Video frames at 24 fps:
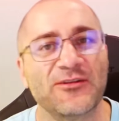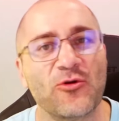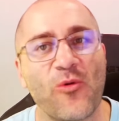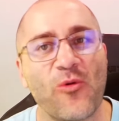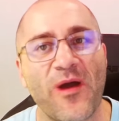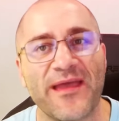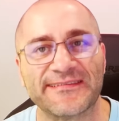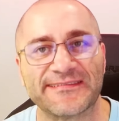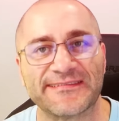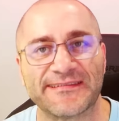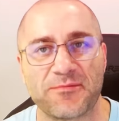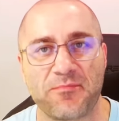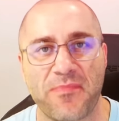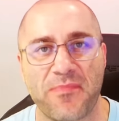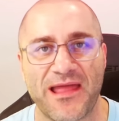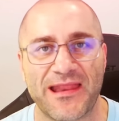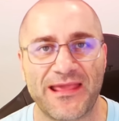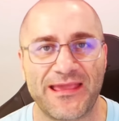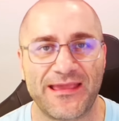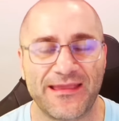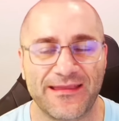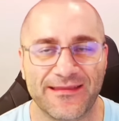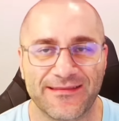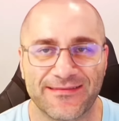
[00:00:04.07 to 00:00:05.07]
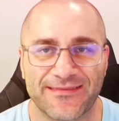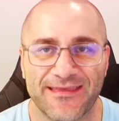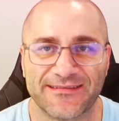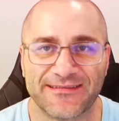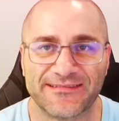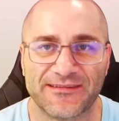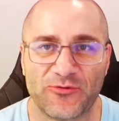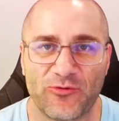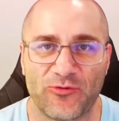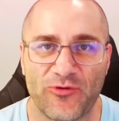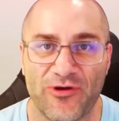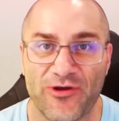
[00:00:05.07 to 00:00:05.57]
Is it a waste of money?
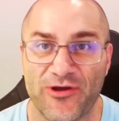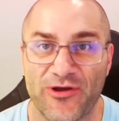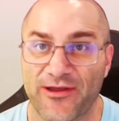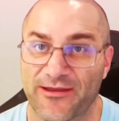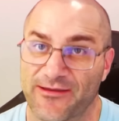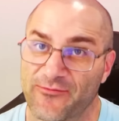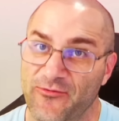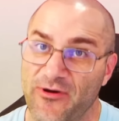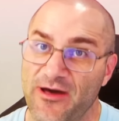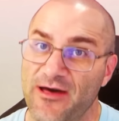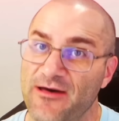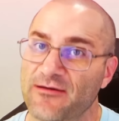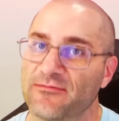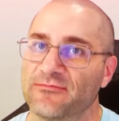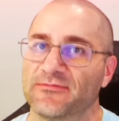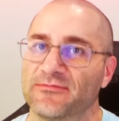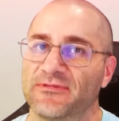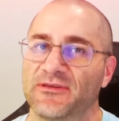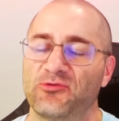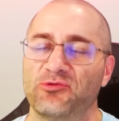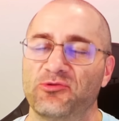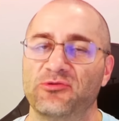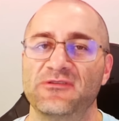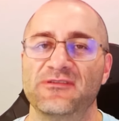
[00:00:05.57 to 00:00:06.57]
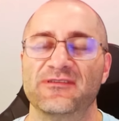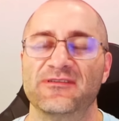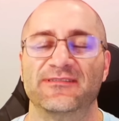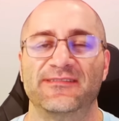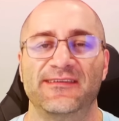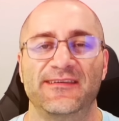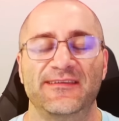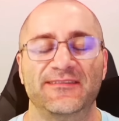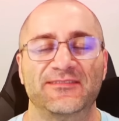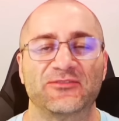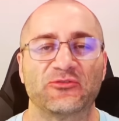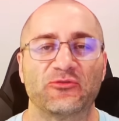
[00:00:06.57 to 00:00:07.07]
Does it work? Well, the good
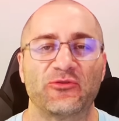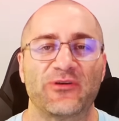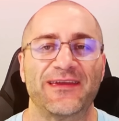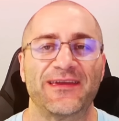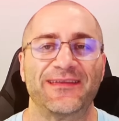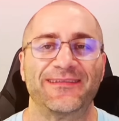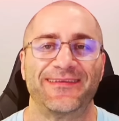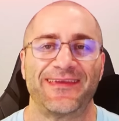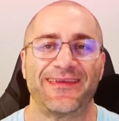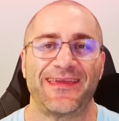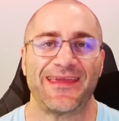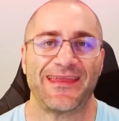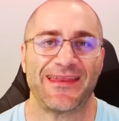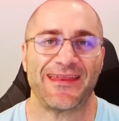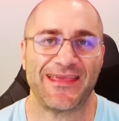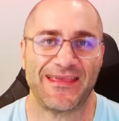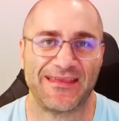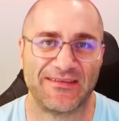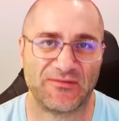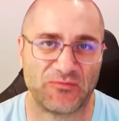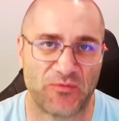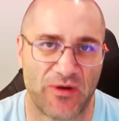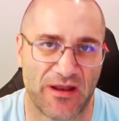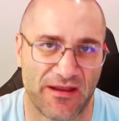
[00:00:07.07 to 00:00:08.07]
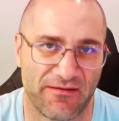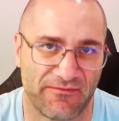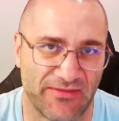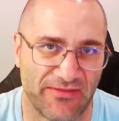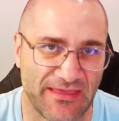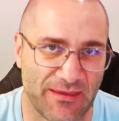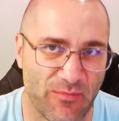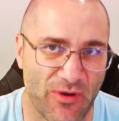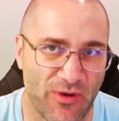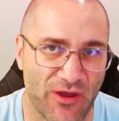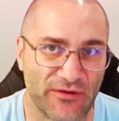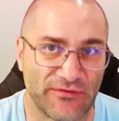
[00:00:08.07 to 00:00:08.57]
news is creatine is one
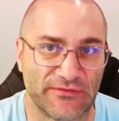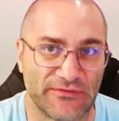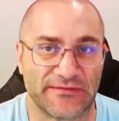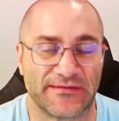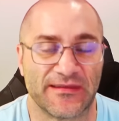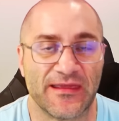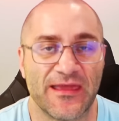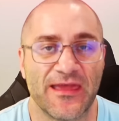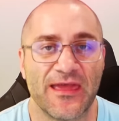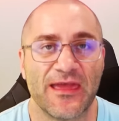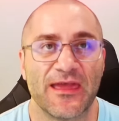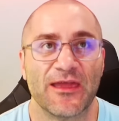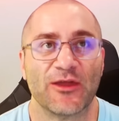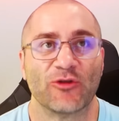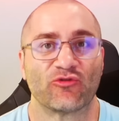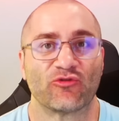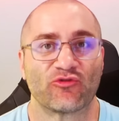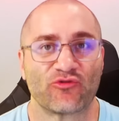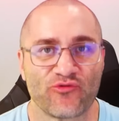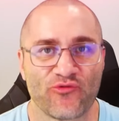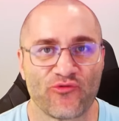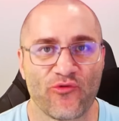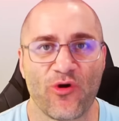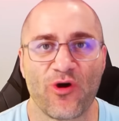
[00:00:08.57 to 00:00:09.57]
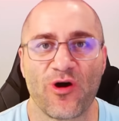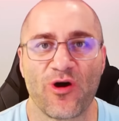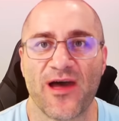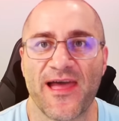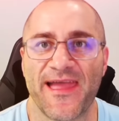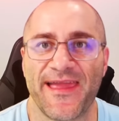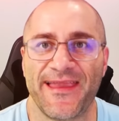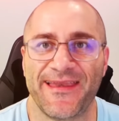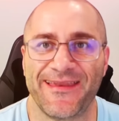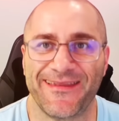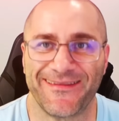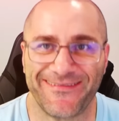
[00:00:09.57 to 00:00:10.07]
of the most
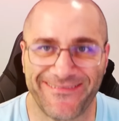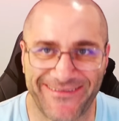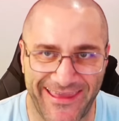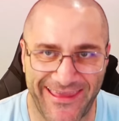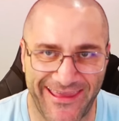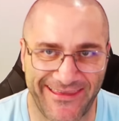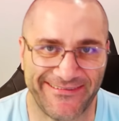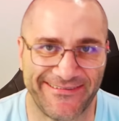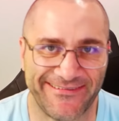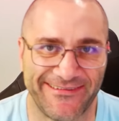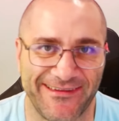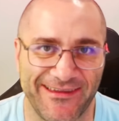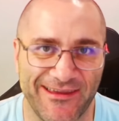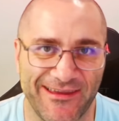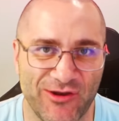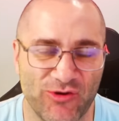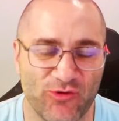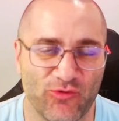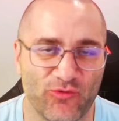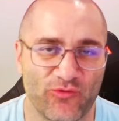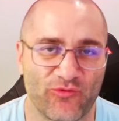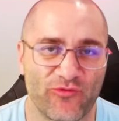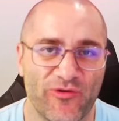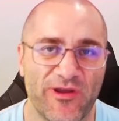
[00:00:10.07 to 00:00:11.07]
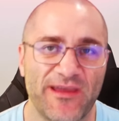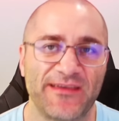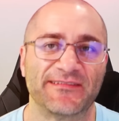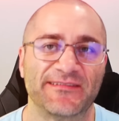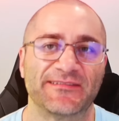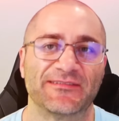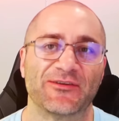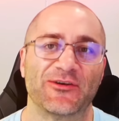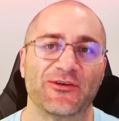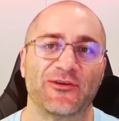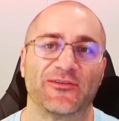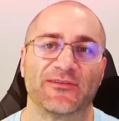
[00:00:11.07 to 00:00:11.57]
tried, tested,
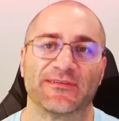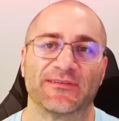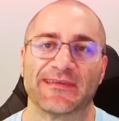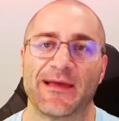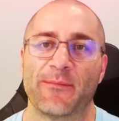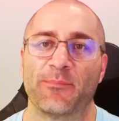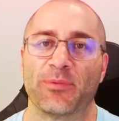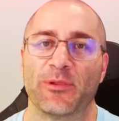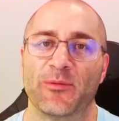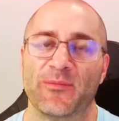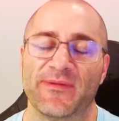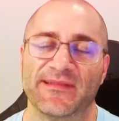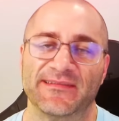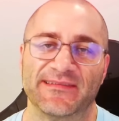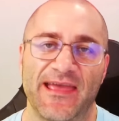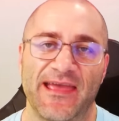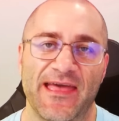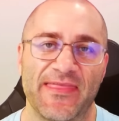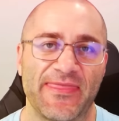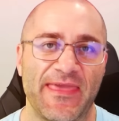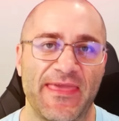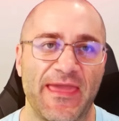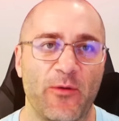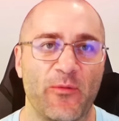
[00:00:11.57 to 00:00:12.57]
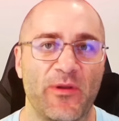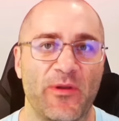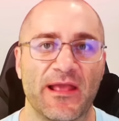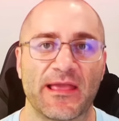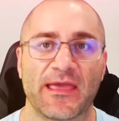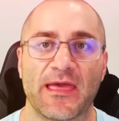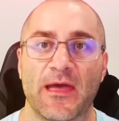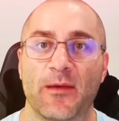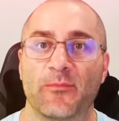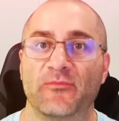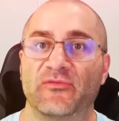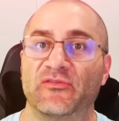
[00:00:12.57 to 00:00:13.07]
researched supplements out there when
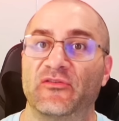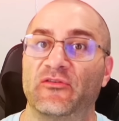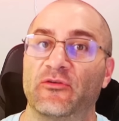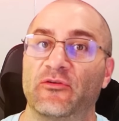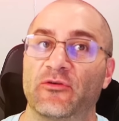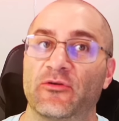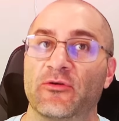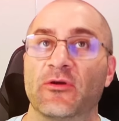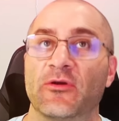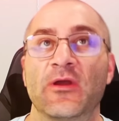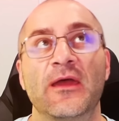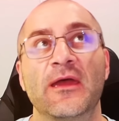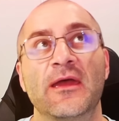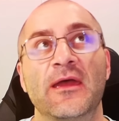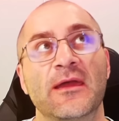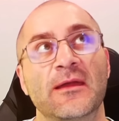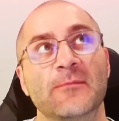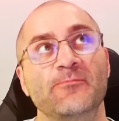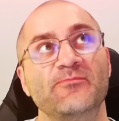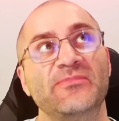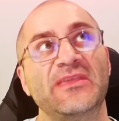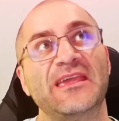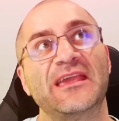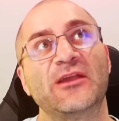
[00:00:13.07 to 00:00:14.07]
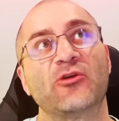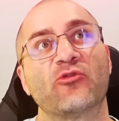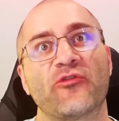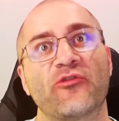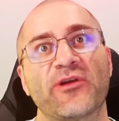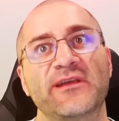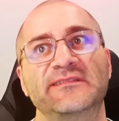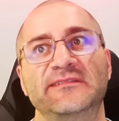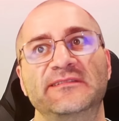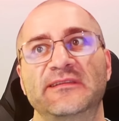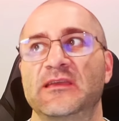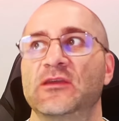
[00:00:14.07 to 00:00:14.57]
it comes to
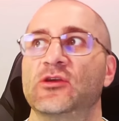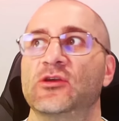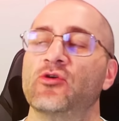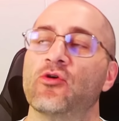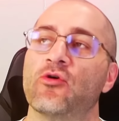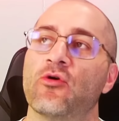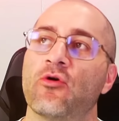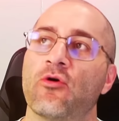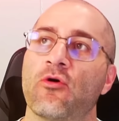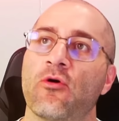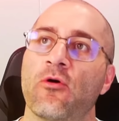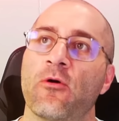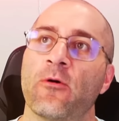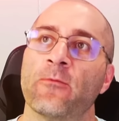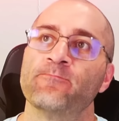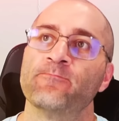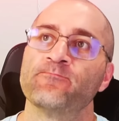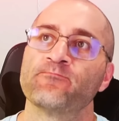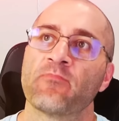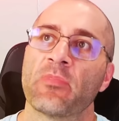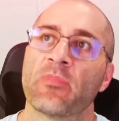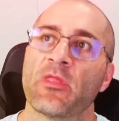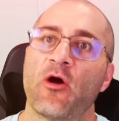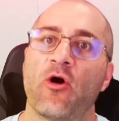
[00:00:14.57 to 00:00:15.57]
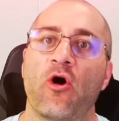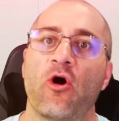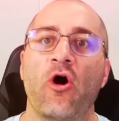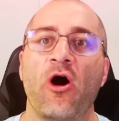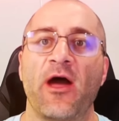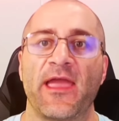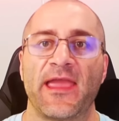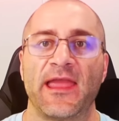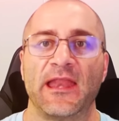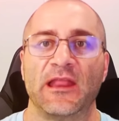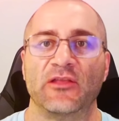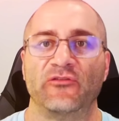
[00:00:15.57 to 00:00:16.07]
increasing your
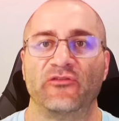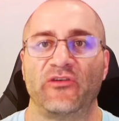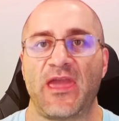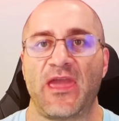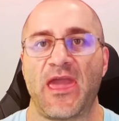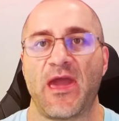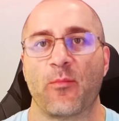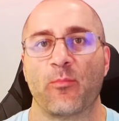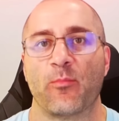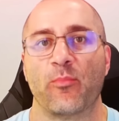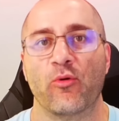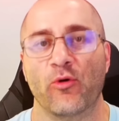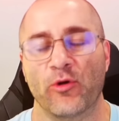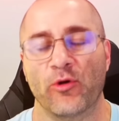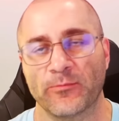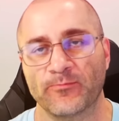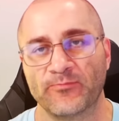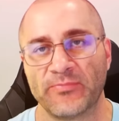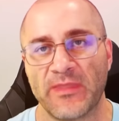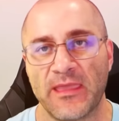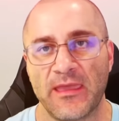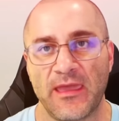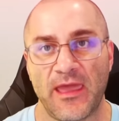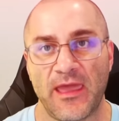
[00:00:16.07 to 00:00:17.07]
high energy output.